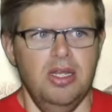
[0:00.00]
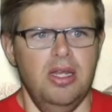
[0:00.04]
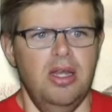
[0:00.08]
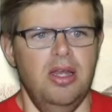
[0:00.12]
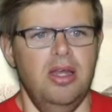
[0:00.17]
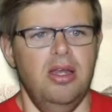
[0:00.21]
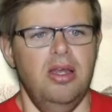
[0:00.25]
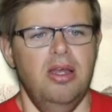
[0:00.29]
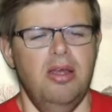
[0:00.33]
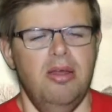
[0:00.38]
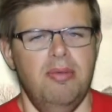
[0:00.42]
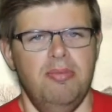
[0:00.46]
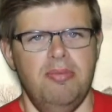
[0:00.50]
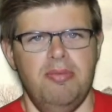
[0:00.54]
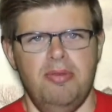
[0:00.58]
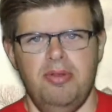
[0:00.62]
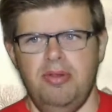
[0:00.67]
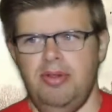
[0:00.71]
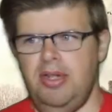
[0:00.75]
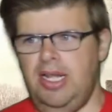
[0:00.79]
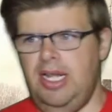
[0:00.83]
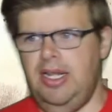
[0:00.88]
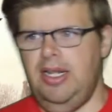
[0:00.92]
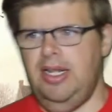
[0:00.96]

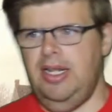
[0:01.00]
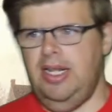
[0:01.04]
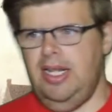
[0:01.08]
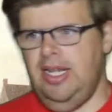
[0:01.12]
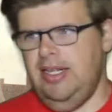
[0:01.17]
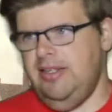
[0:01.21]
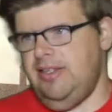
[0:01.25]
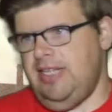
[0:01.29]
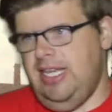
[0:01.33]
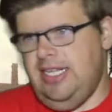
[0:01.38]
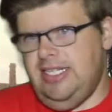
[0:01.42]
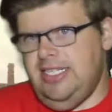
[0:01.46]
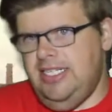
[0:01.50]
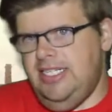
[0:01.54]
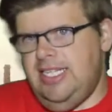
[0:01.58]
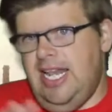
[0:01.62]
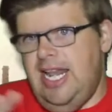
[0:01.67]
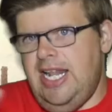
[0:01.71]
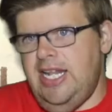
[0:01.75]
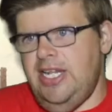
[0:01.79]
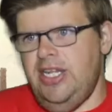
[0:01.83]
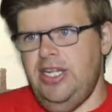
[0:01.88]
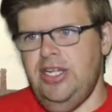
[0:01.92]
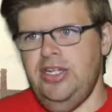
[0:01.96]
in this
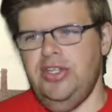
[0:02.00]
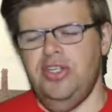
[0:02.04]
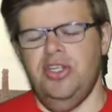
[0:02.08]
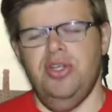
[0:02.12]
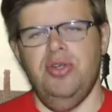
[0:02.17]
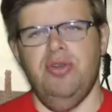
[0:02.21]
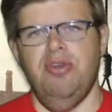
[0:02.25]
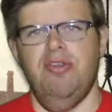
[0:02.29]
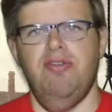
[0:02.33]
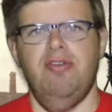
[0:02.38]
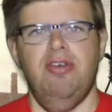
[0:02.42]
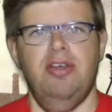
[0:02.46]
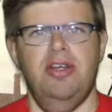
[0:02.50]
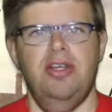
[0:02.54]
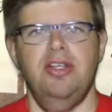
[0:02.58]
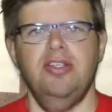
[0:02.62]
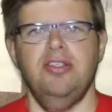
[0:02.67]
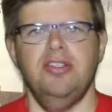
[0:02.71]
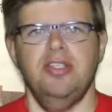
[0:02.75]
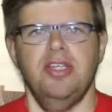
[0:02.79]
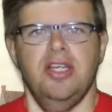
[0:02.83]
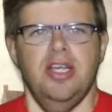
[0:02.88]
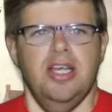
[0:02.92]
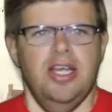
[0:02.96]
extended
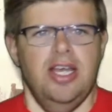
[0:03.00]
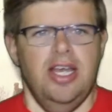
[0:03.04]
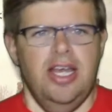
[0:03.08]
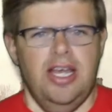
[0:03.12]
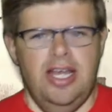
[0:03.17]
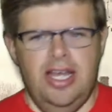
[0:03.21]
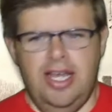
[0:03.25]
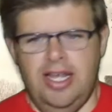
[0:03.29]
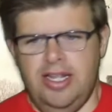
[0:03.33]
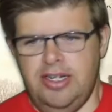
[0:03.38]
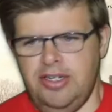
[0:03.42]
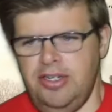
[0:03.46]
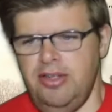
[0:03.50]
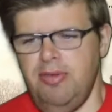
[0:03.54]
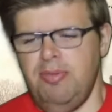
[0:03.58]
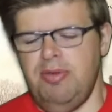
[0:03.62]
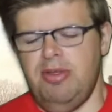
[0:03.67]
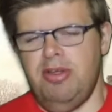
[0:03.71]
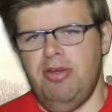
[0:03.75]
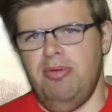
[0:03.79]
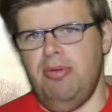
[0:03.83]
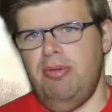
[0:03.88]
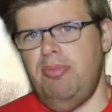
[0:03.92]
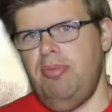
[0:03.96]
universe do
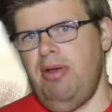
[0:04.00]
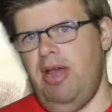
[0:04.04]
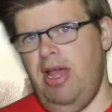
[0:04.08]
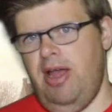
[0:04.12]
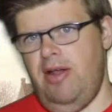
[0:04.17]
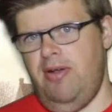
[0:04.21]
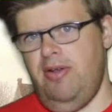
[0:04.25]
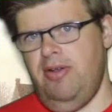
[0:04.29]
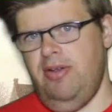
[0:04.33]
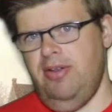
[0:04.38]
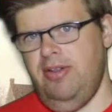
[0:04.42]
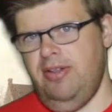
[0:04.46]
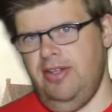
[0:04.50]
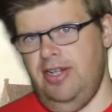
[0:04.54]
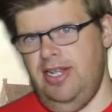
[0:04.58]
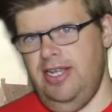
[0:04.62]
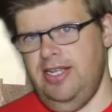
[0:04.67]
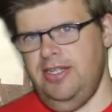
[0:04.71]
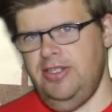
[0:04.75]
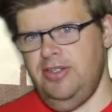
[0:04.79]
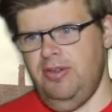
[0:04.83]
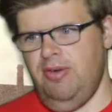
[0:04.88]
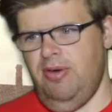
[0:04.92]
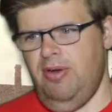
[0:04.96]
become apparent
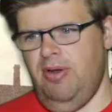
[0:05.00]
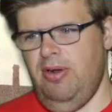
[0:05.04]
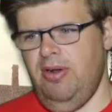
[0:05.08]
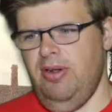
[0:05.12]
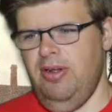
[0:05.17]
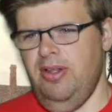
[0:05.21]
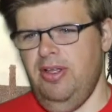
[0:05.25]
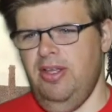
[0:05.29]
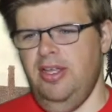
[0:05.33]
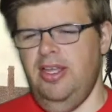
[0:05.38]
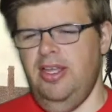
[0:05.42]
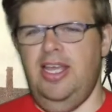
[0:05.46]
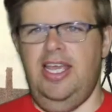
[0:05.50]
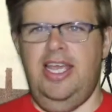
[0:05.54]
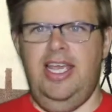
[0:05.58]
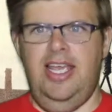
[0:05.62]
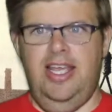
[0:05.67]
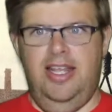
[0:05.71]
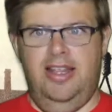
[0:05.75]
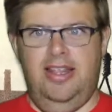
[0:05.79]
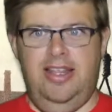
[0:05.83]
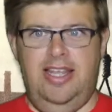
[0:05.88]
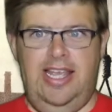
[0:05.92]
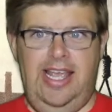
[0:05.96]
later on
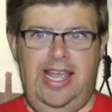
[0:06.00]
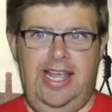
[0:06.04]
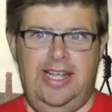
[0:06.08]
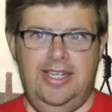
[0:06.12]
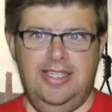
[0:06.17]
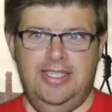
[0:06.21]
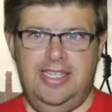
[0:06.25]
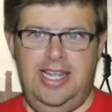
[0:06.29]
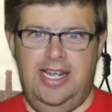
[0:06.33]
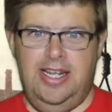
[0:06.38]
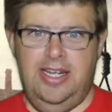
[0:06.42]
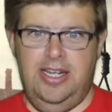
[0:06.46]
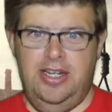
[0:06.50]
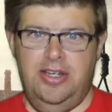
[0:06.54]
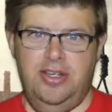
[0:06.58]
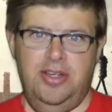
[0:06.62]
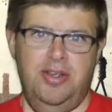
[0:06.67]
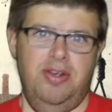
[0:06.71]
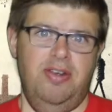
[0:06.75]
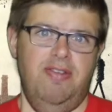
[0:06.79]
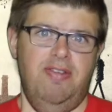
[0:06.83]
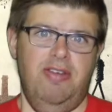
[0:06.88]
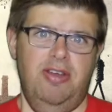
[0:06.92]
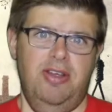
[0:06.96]
in the extended
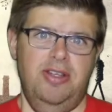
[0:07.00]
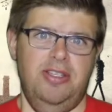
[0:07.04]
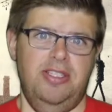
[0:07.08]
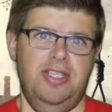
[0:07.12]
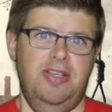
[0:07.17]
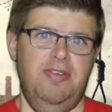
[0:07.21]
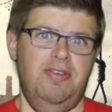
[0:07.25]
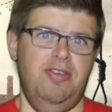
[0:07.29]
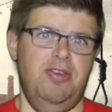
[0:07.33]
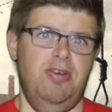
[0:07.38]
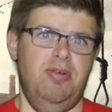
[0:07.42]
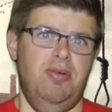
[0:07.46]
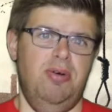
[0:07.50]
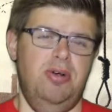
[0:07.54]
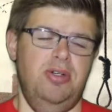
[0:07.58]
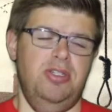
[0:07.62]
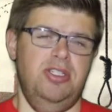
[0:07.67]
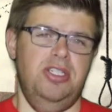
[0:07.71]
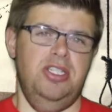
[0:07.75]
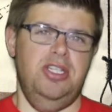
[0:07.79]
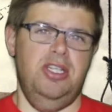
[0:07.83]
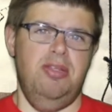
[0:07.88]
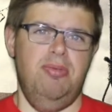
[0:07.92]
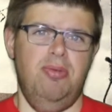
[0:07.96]
universe if you're
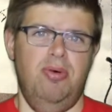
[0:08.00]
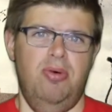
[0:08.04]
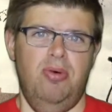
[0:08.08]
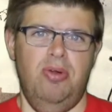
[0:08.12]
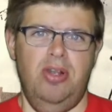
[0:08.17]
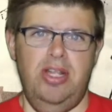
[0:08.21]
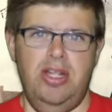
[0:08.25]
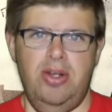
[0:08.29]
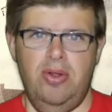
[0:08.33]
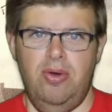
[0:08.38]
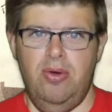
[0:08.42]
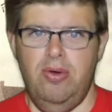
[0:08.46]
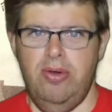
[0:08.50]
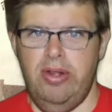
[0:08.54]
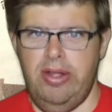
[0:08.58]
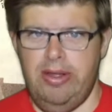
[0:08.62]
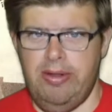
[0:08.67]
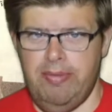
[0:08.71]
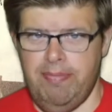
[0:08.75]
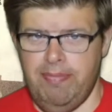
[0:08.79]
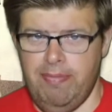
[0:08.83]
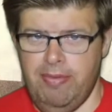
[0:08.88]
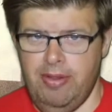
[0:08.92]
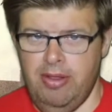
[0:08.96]
watching them all in order.